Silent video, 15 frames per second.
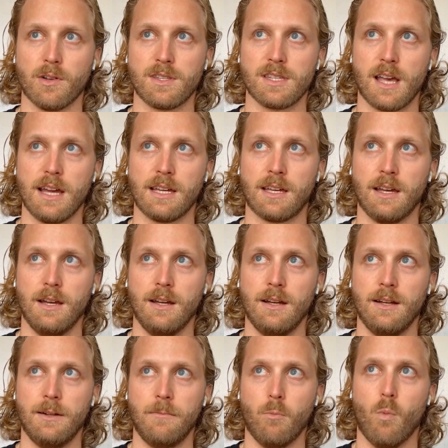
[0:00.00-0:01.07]
it's like,
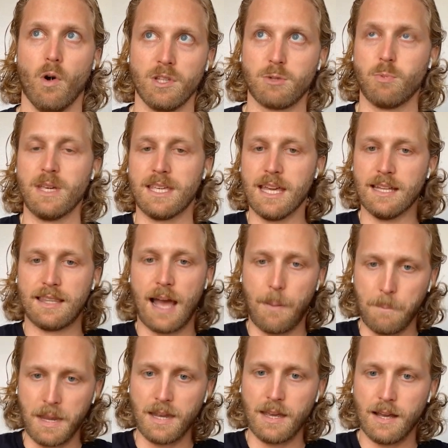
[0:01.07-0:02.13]
once we get
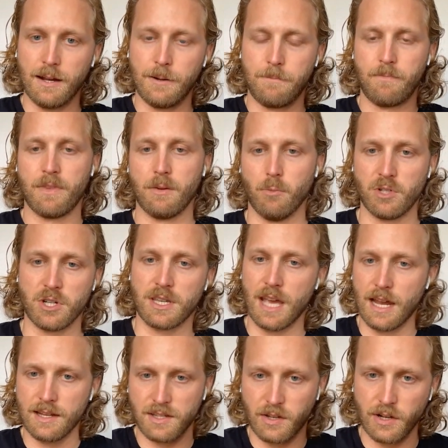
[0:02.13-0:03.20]
that media, which
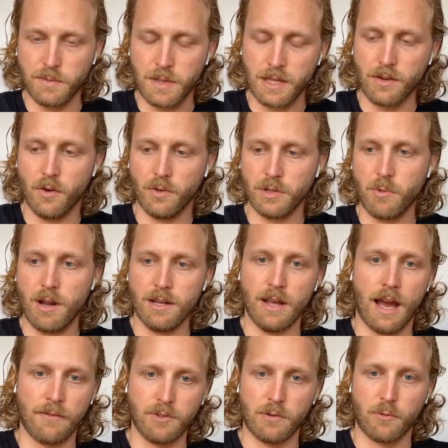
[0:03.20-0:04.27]
again is going to be the only way to
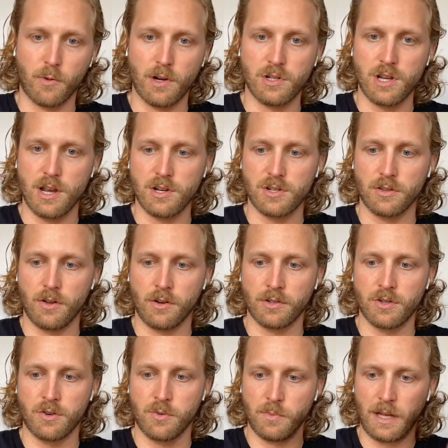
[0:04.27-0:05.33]
have differentiation long
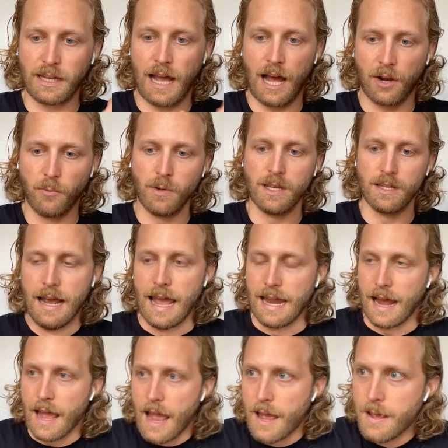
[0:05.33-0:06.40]
term, like how do we,
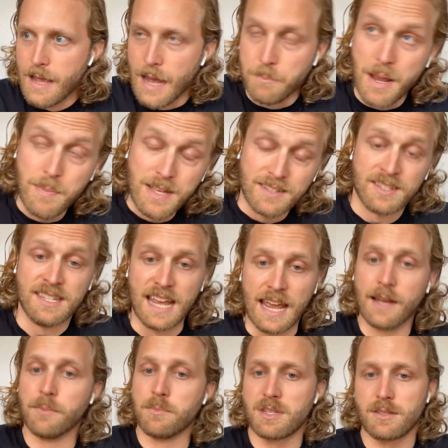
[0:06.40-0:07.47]
and maybe it's
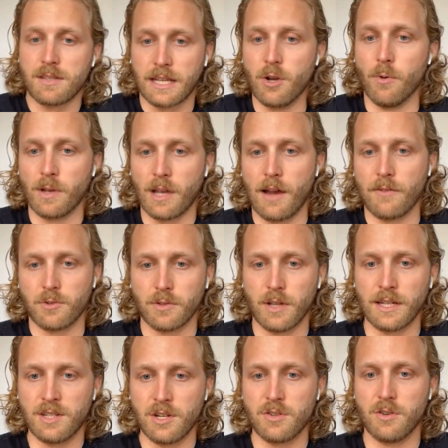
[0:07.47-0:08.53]
dams, like going after
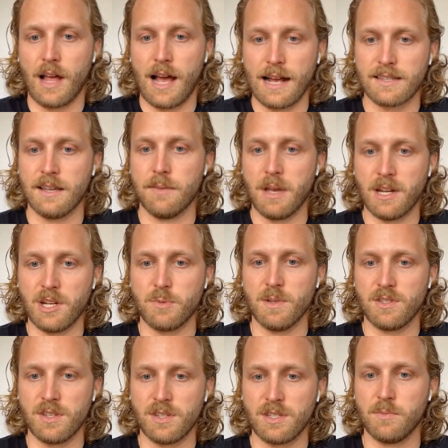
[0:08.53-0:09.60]
like digital asset
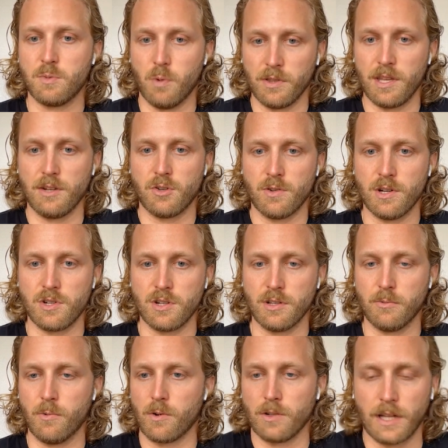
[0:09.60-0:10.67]
management systems, what they
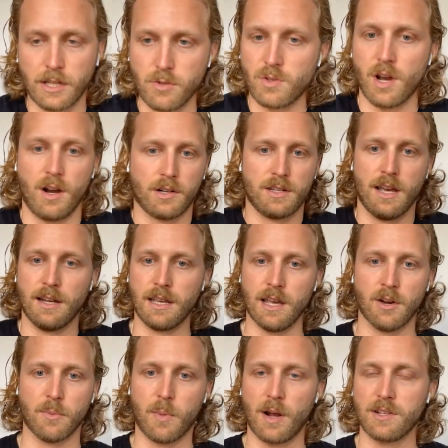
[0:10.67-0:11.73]
traditionally were. Like you talk to any
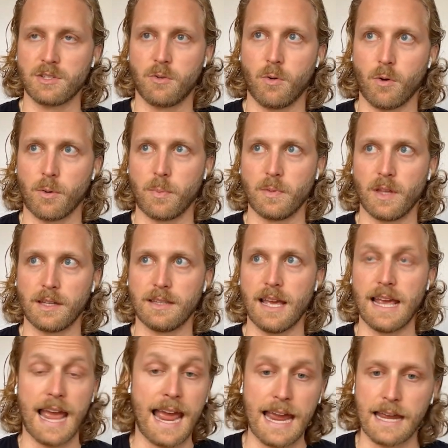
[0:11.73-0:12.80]
enterprise corp and like
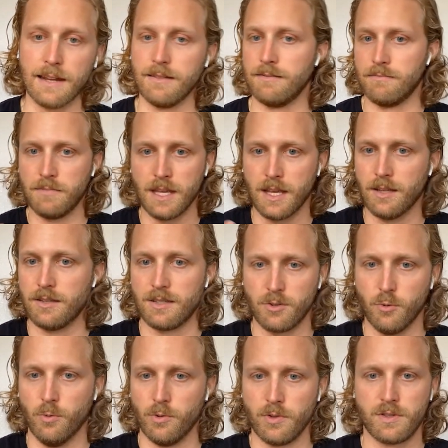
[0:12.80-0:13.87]
they hate these
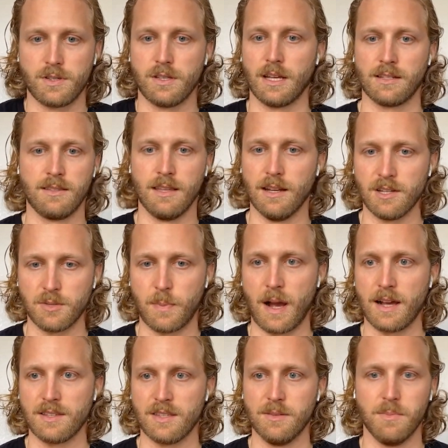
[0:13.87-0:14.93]
tools, like they
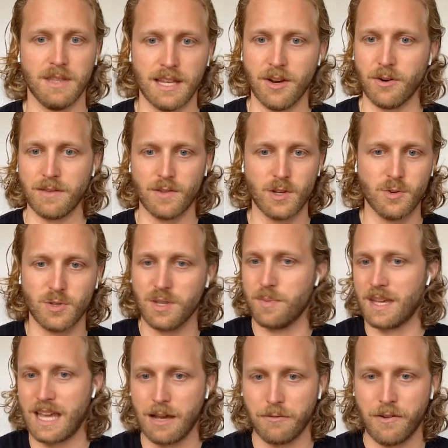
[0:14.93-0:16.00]
despise them and they don't even use
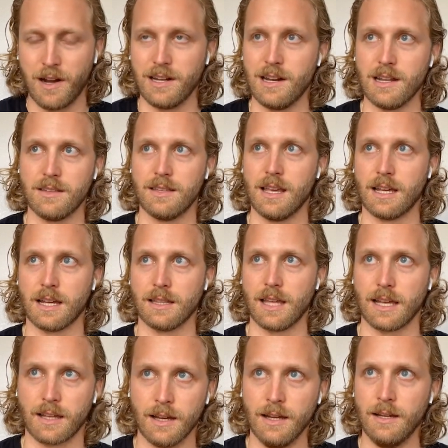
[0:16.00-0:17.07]
them. They can't find anything.
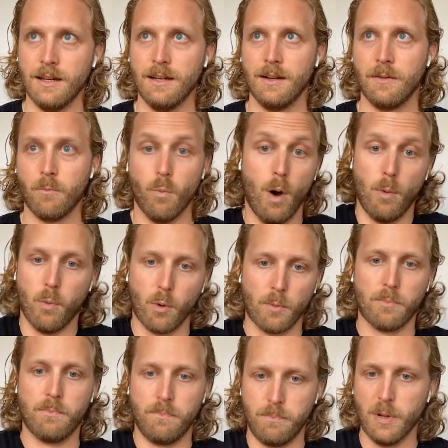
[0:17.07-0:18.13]
And like what
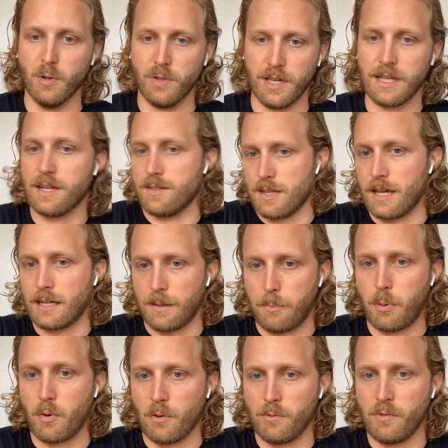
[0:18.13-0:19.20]
we're building is like a
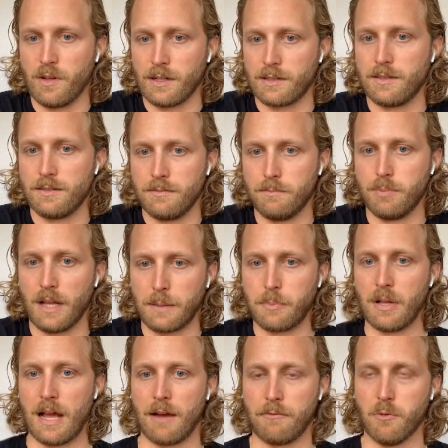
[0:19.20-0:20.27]
perfect like
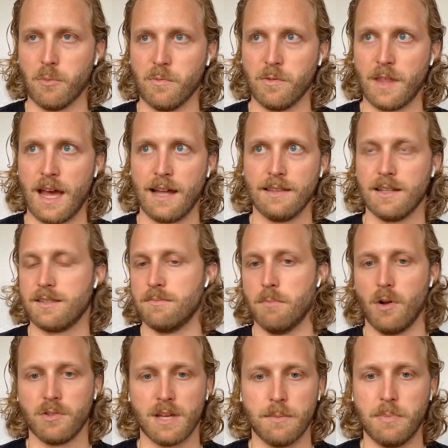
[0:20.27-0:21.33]
platform for that. And that's a
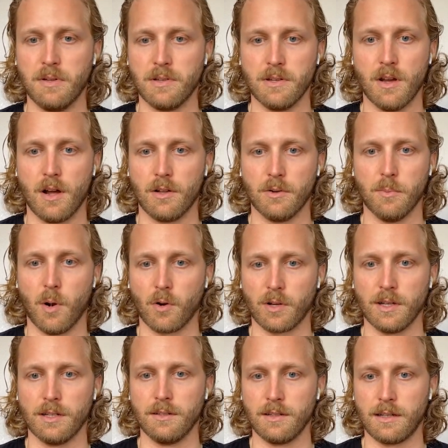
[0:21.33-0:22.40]
multi-billion-dollar
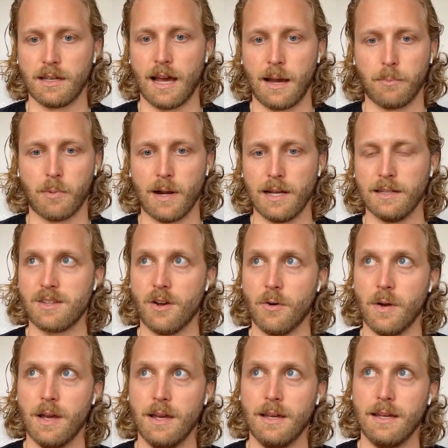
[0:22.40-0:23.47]
market cap, right?
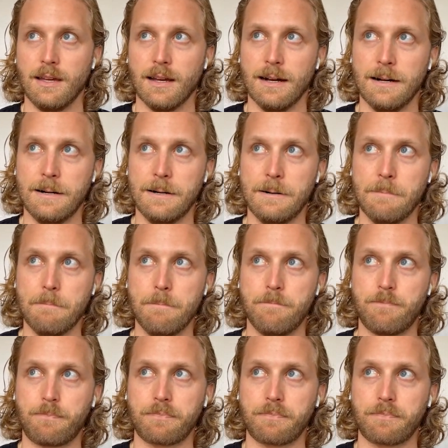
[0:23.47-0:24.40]
So I